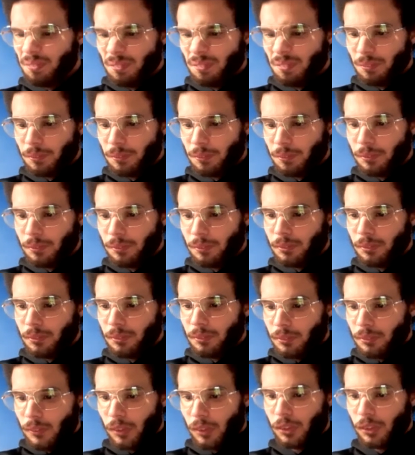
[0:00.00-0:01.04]

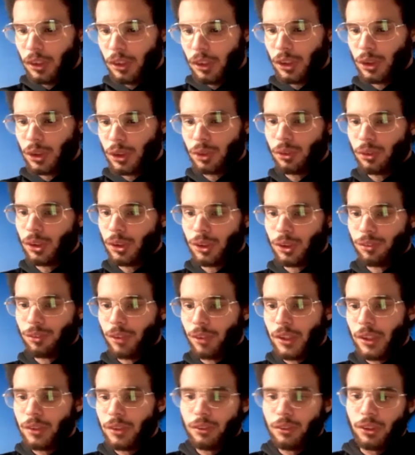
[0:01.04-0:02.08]
You look at Julius
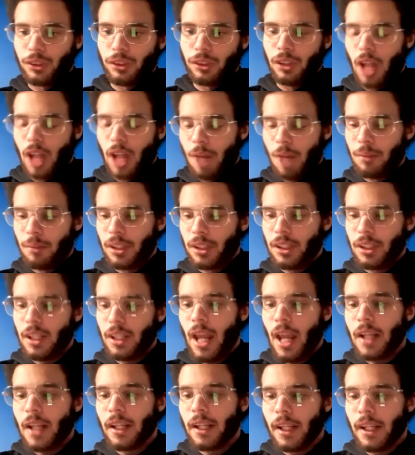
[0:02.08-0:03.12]
Randle. I mean, he
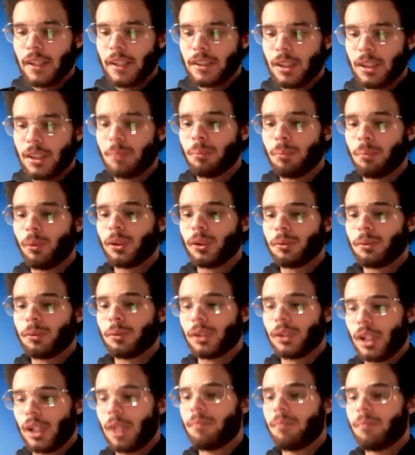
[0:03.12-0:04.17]
had 18 points per
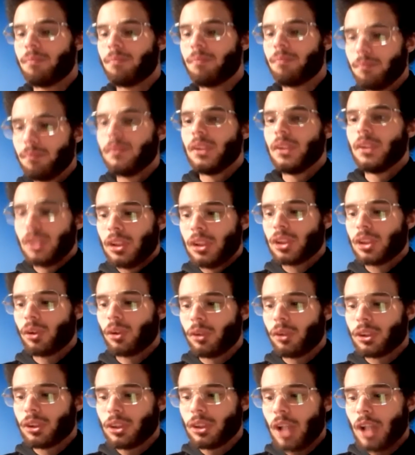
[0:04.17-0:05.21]
game. So
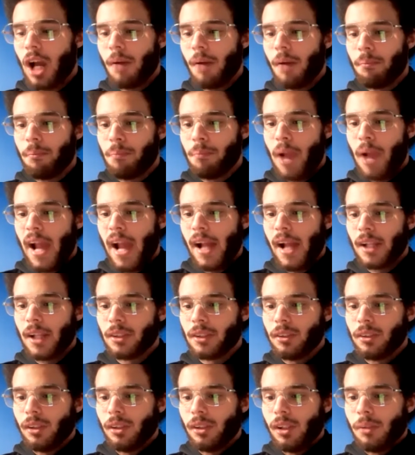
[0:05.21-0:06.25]
it's not bad,
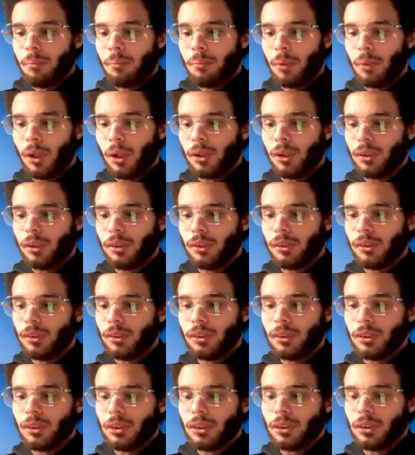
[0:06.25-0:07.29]
but
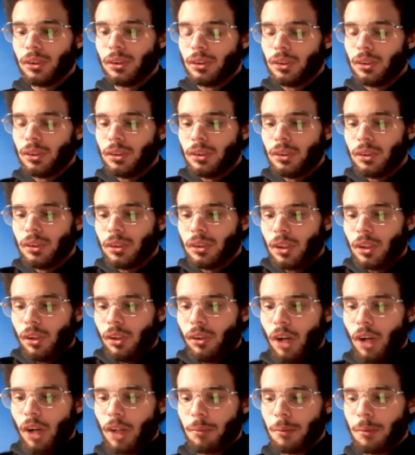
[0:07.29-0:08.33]
a
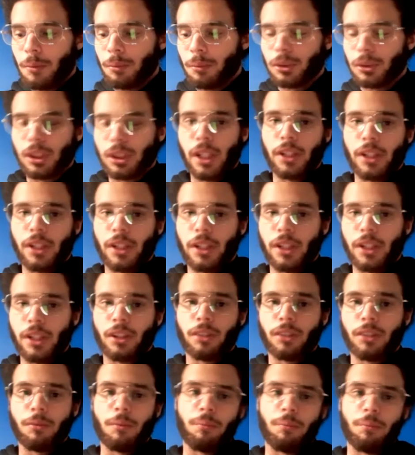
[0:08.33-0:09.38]
lot of people say he could
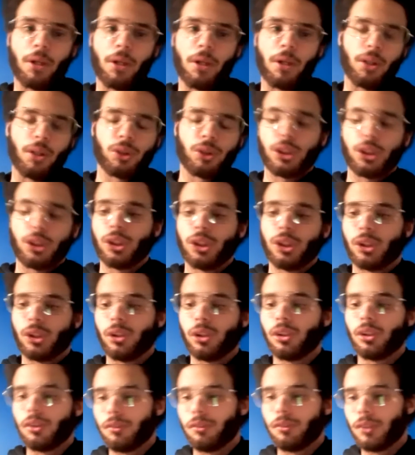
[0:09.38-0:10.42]
have been better, which he
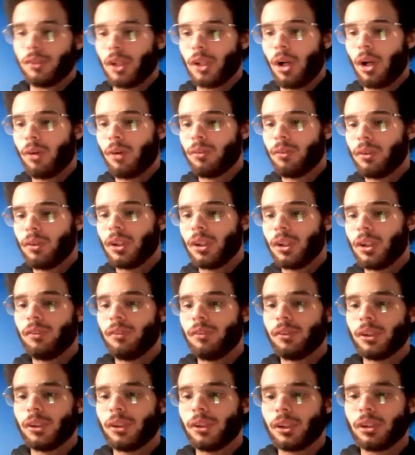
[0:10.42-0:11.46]
could have,
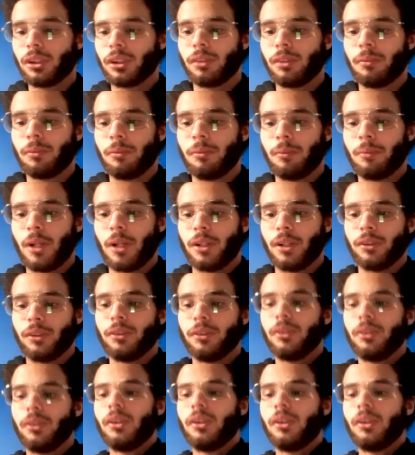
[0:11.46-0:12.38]
He really could have been better.